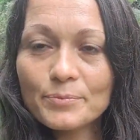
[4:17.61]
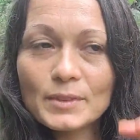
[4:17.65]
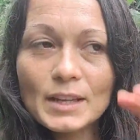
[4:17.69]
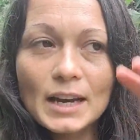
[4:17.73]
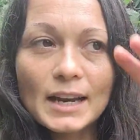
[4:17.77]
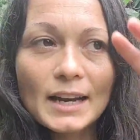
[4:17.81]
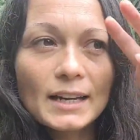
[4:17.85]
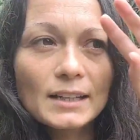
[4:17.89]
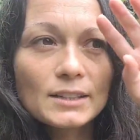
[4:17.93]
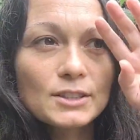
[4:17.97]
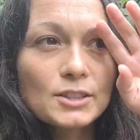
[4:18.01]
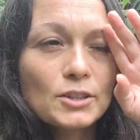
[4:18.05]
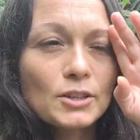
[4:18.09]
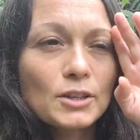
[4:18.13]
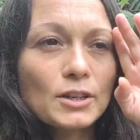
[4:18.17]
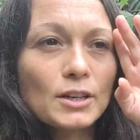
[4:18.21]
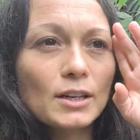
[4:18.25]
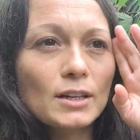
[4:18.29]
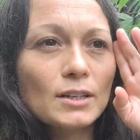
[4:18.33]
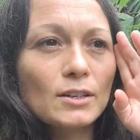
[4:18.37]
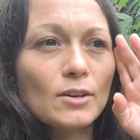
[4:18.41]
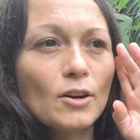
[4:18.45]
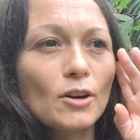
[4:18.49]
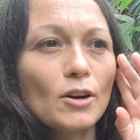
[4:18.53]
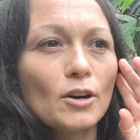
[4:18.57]
I took
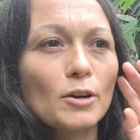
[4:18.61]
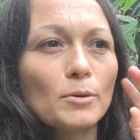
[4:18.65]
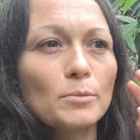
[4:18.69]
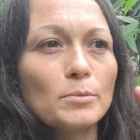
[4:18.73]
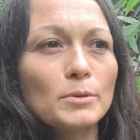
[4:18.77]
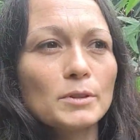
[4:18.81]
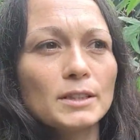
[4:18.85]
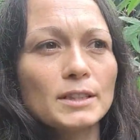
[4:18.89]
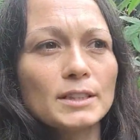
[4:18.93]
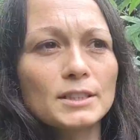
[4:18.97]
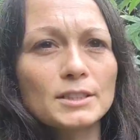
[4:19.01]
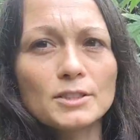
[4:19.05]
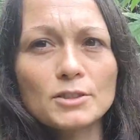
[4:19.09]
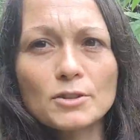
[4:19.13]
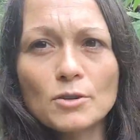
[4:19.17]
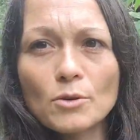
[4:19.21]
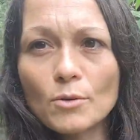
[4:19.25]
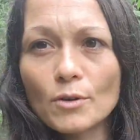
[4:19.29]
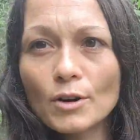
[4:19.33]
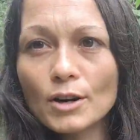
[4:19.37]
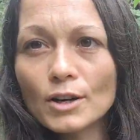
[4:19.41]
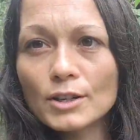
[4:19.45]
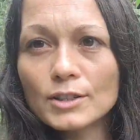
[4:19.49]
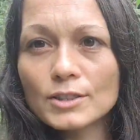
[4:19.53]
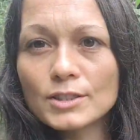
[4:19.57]
an herbalist
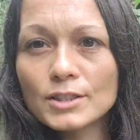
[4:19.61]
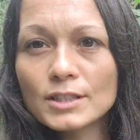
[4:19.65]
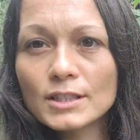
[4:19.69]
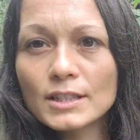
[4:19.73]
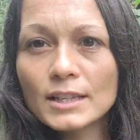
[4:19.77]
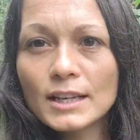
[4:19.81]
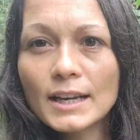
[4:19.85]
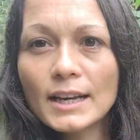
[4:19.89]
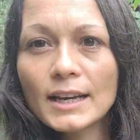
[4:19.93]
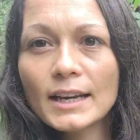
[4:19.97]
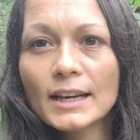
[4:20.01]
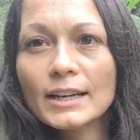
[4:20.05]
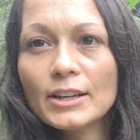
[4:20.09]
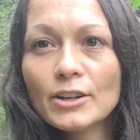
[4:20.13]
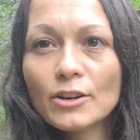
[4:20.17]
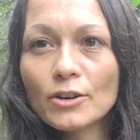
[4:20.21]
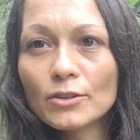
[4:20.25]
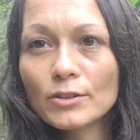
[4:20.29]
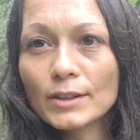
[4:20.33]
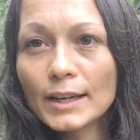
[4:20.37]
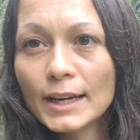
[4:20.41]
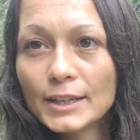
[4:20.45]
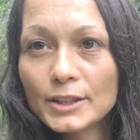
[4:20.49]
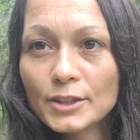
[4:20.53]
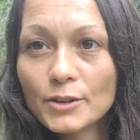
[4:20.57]
course in
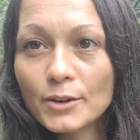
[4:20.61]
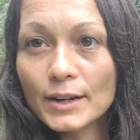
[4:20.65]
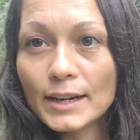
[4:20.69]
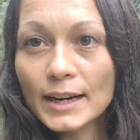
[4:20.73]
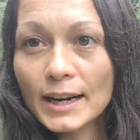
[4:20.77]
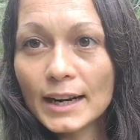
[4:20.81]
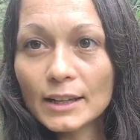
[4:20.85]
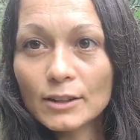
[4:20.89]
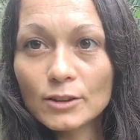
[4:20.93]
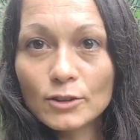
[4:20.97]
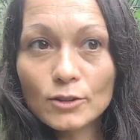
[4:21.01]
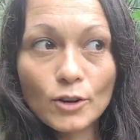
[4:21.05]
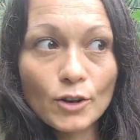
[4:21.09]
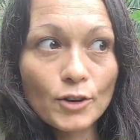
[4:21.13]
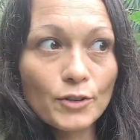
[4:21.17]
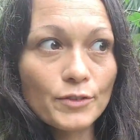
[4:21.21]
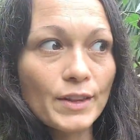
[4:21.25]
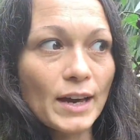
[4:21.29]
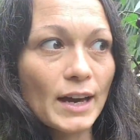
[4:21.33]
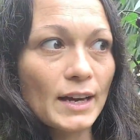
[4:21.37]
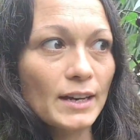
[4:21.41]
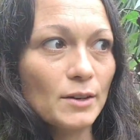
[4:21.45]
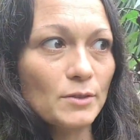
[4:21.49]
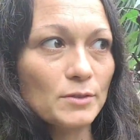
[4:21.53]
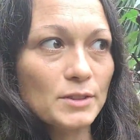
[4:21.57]
Orlando, and I had learned
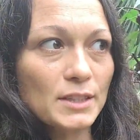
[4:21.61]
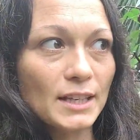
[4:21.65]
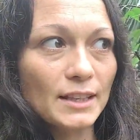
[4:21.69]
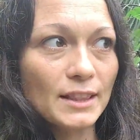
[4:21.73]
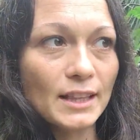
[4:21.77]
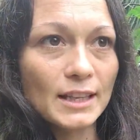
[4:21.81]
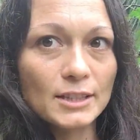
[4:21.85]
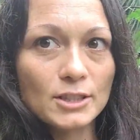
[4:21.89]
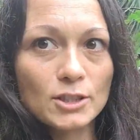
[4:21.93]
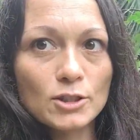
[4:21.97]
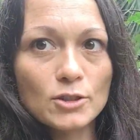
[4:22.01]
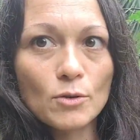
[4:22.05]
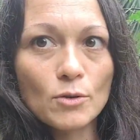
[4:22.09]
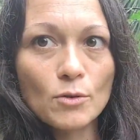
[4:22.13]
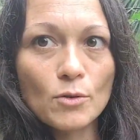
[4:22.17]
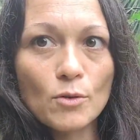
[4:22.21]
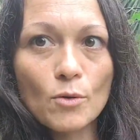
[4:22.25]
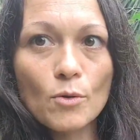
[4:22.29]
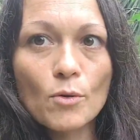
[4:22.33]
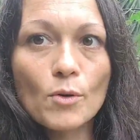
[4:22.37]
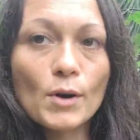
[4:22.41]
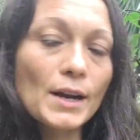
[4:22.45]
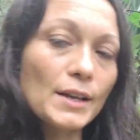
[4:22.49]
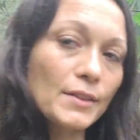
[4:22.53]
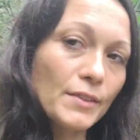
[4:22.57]
that, and I was like, that's so
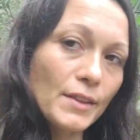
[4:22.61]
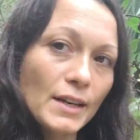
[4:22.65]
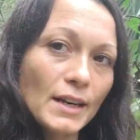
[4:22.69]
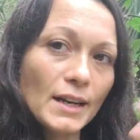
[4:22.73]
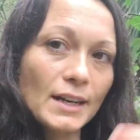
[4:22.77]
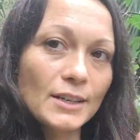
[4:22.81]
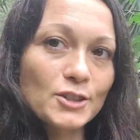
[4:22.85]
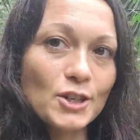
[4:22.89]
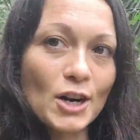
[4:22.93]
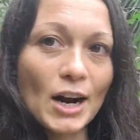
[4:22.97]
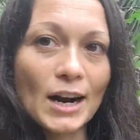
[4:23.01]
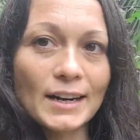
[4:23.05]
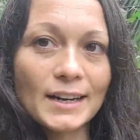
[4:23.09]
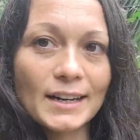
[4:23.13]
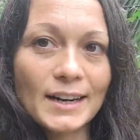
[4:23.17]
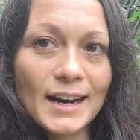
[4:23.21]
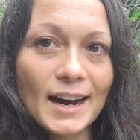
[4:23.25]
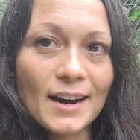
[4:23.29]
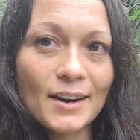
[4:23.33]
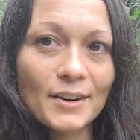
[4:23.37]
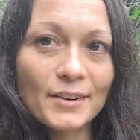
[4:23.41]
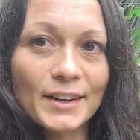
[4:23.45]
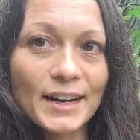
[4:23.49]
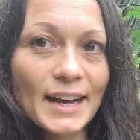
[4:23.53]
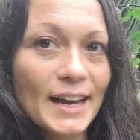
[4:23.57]
cool. And then I tried it
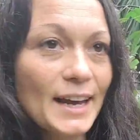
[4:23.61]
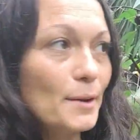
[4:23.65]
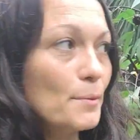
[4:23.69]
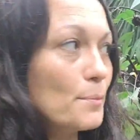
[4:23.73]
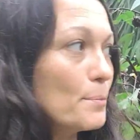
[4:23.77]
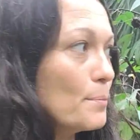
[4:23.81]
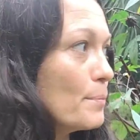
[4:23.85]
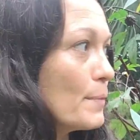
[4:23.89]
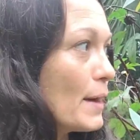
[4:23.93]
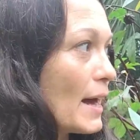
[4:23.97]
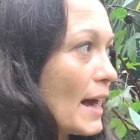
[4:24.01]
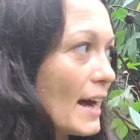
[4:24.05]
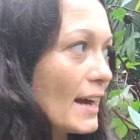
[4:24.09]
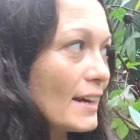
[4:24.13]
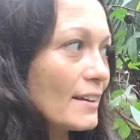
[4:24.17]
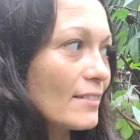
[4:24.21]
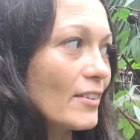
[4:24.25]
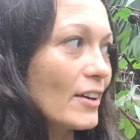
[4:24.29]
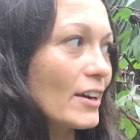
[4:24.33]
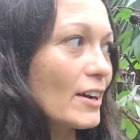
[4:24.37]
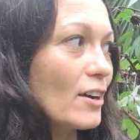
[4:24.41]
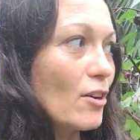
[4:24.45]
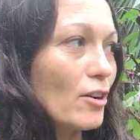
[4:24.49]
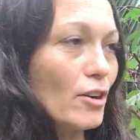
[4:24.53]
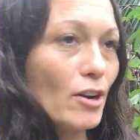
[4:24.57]
out, and man,
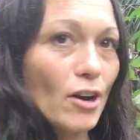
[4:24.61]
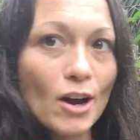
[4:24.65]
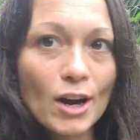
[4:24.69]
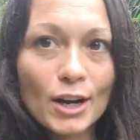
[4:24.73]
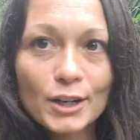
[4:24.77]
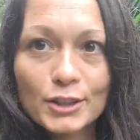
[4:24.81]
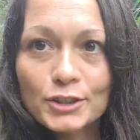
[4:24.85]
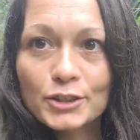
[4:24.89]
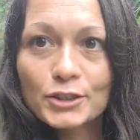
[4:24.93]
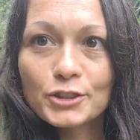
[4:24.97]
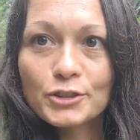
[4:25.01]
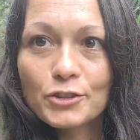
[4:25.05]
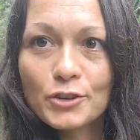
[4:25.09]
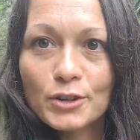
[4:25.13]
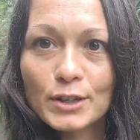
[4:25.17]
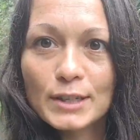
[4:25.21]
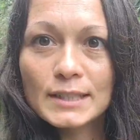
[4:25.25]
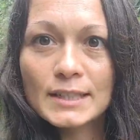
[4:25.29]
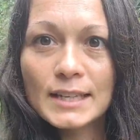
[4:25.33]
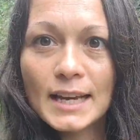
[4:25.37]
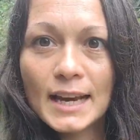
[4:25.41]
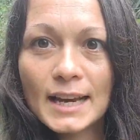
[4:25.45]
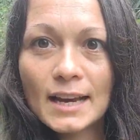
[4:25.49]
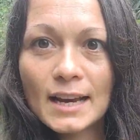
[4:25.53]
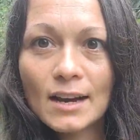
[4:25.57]
like on a 100-degree
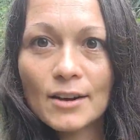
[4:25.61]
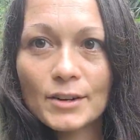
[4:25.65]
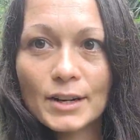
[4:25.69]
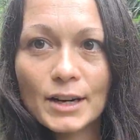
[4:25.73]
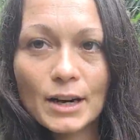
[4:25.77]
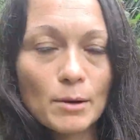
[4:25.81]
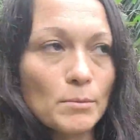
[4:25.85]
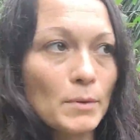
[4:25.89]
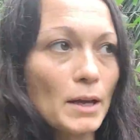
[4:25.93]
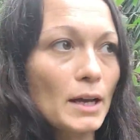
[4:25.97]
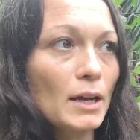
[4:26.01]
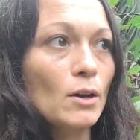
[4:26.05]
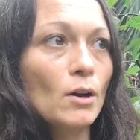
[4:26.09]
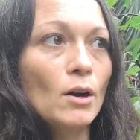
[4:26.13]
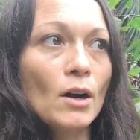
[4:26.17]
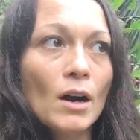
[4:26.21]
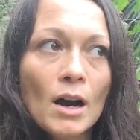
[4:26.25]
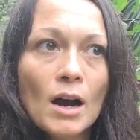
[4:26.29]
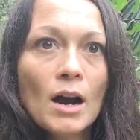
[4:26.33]
day out here, I'm like,